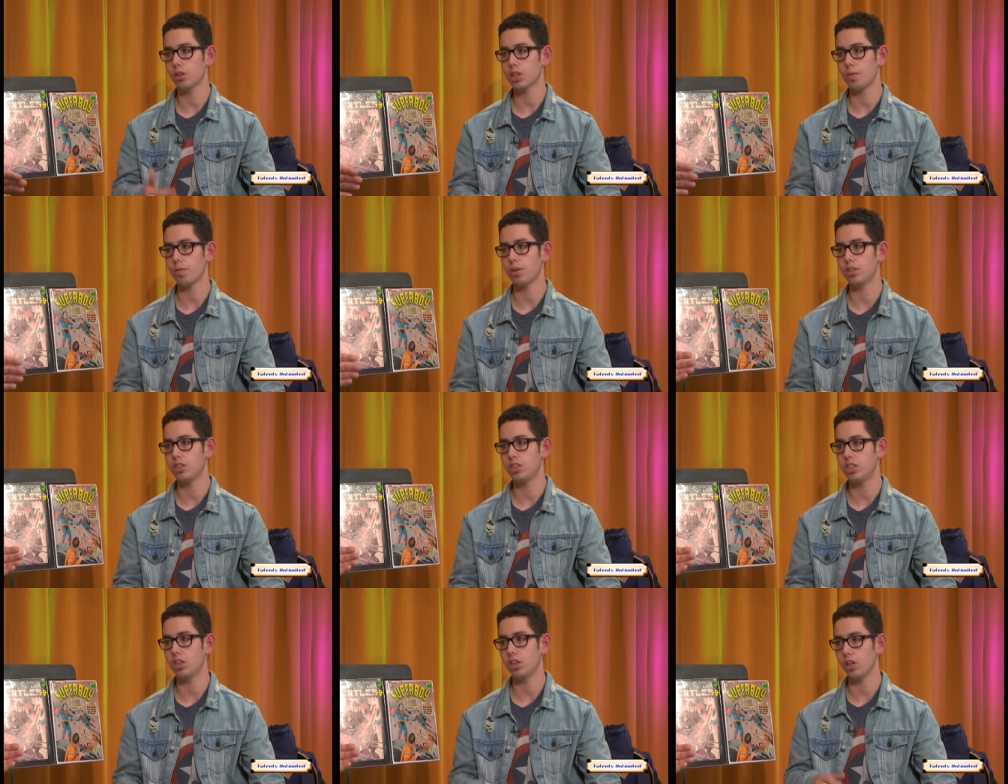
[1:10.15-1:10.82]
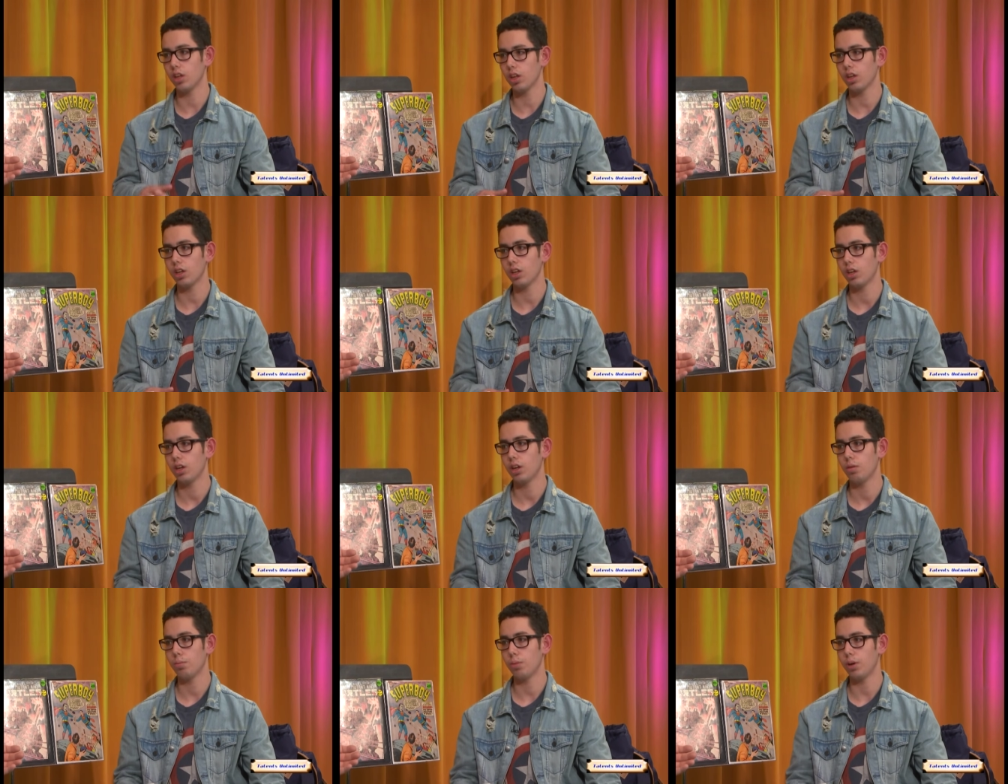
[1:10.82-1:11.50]
I've been dealing,
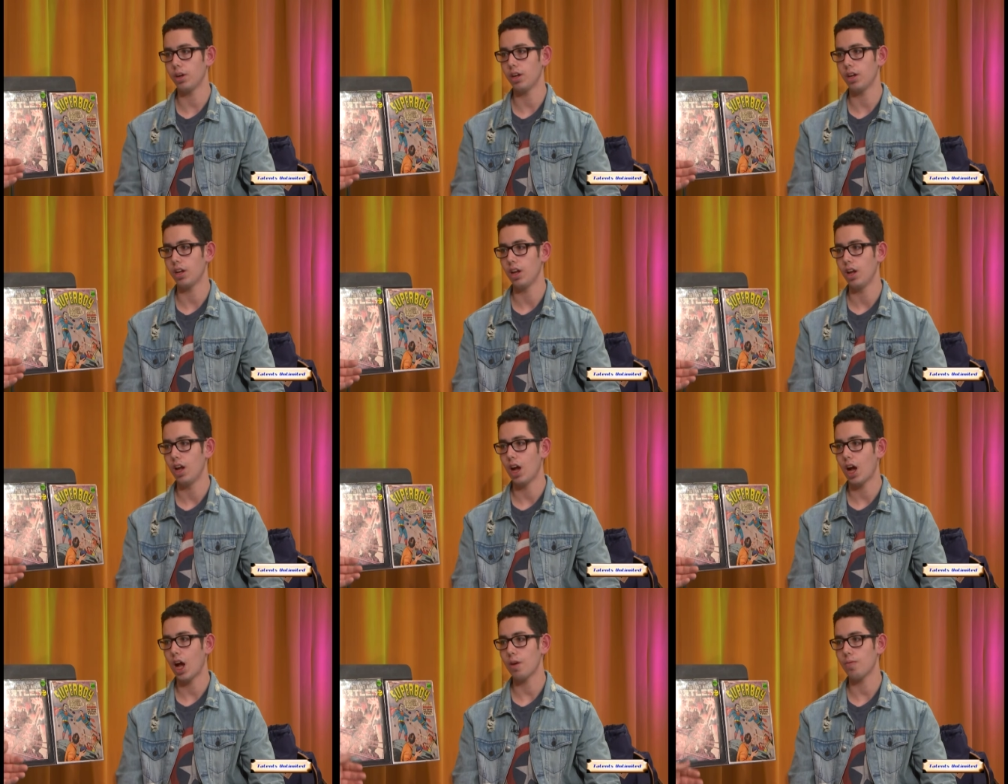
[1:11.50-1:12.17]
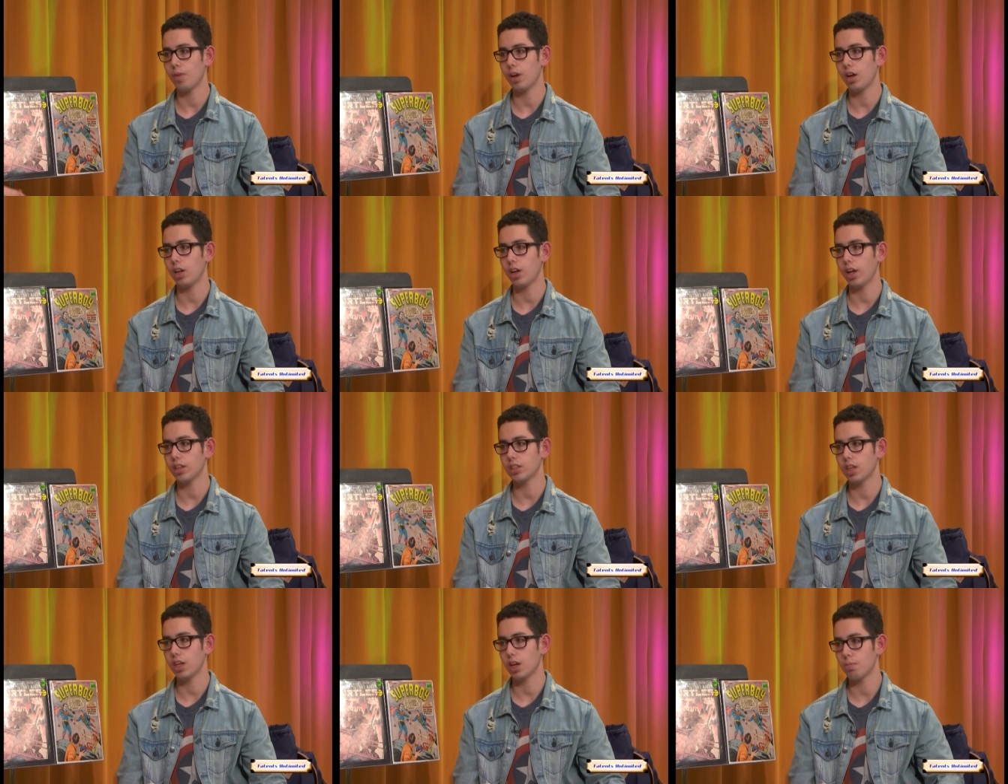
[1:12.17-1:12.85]
but I've been
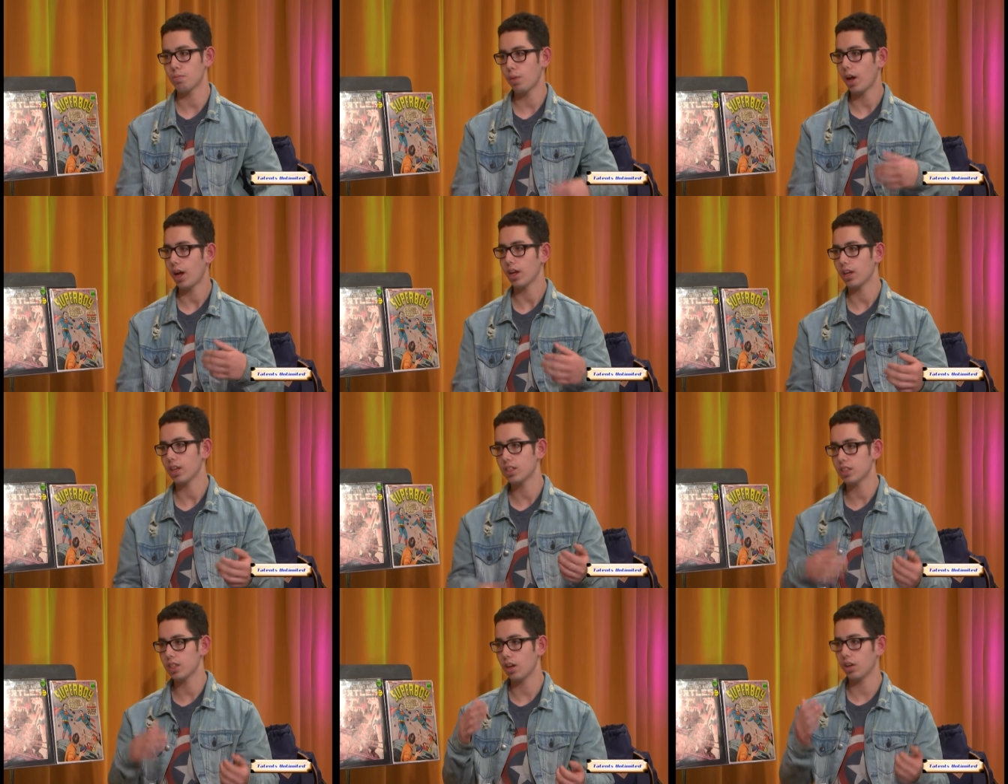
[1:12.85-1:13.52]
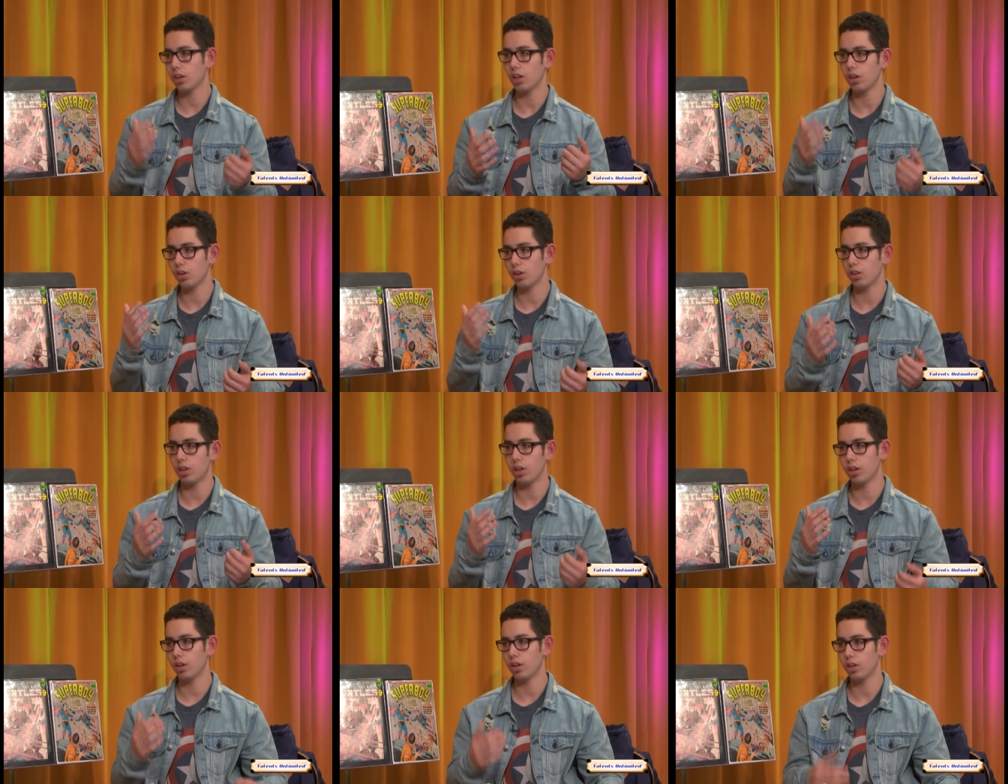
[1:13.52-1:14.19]
collecting and buying and selling here and
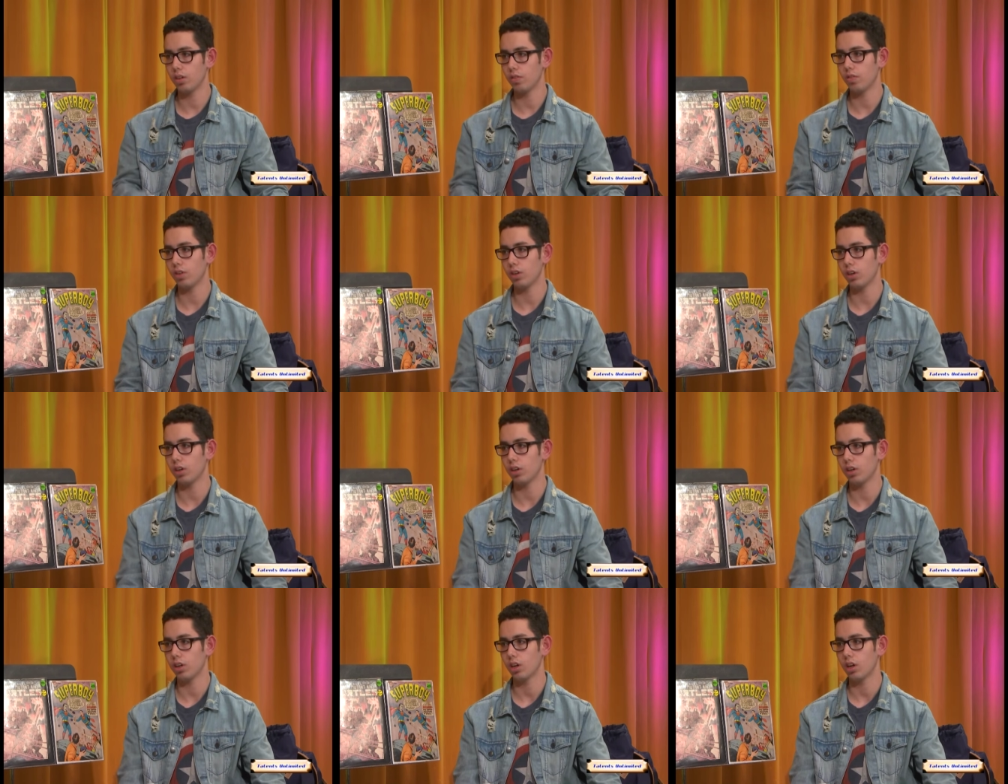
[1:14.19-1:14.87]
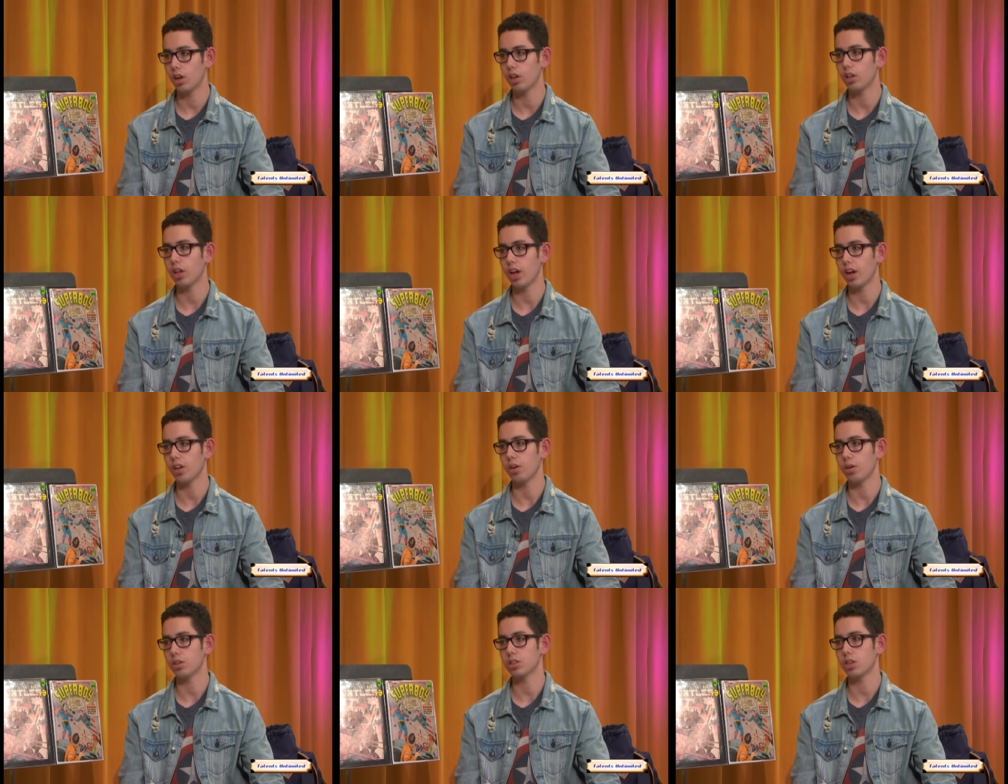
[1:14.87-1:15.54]
there for a lot
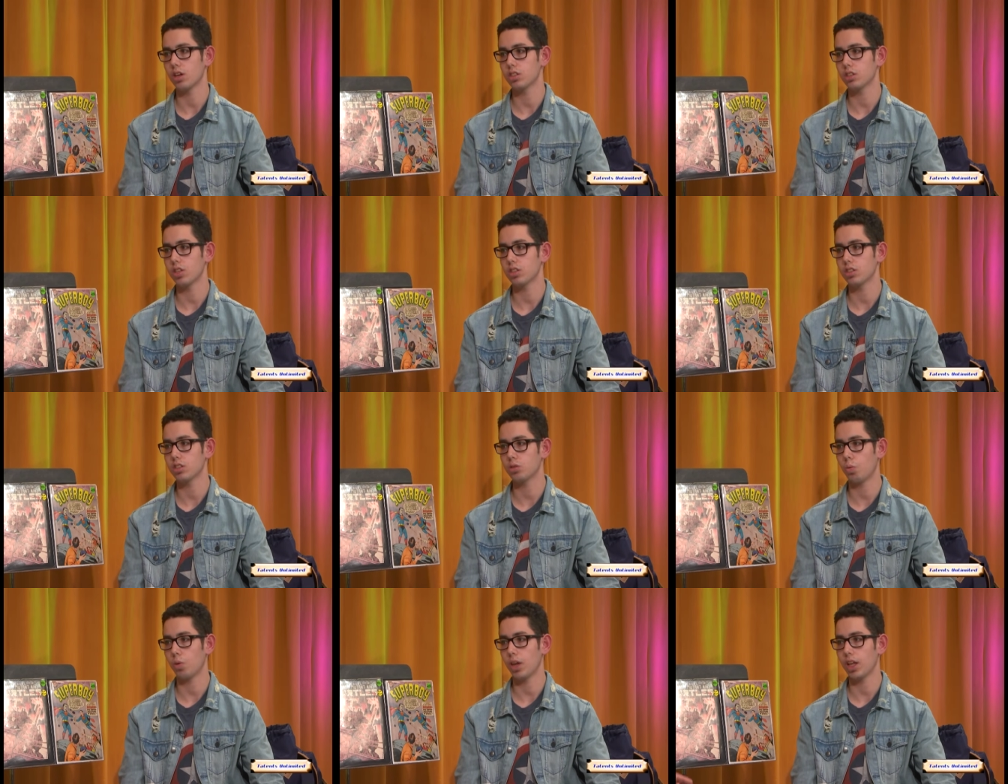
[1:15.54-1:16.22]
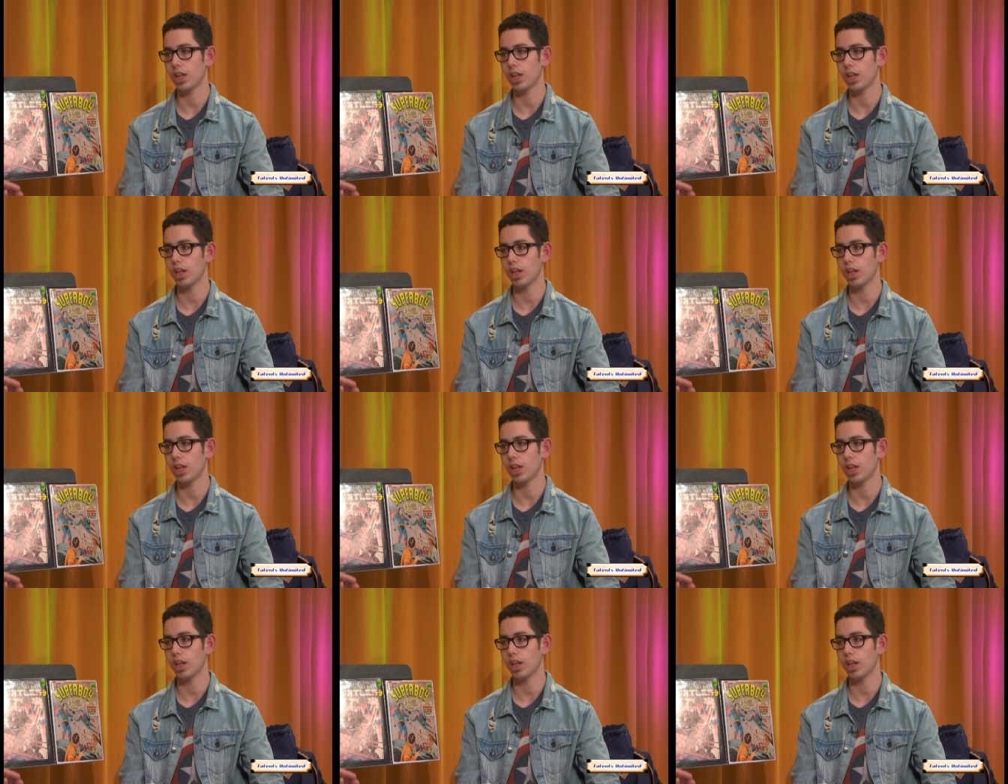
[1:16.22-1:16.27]
of years now, since 2011.